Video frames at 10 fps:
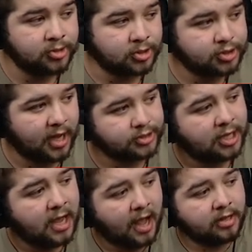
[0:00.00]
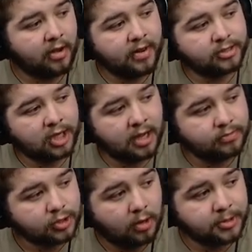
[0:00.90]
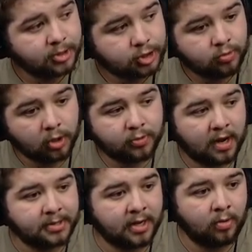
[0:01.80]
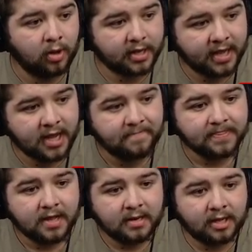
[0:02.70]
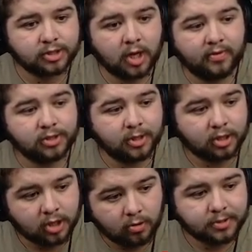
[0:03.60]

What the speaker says: success. And going in terms of the squad, we're going to have a little look here. Let's go into the goal